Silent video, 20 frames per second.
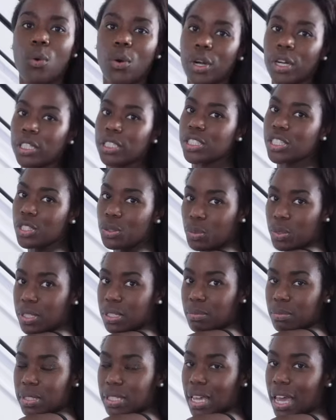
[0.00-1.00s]
or just with
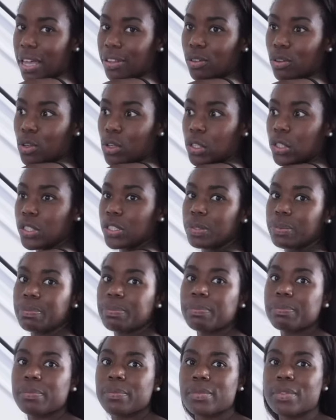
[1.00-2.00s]
some sandals.
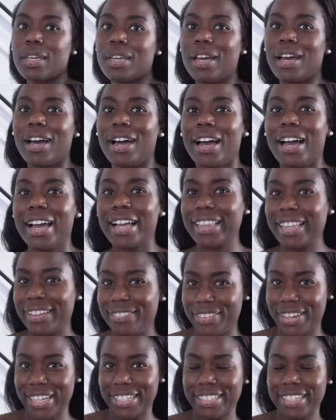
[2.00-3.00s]
I
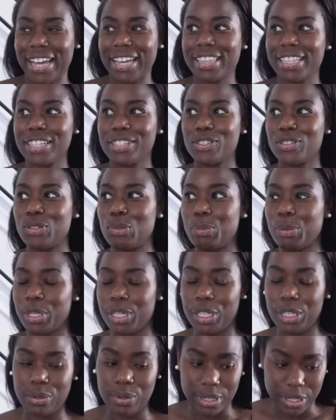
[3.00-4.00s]
love it. I think it's super
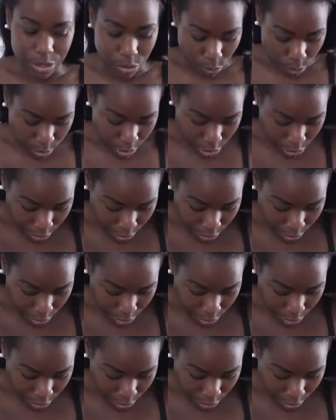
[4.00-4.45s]
cute and it's really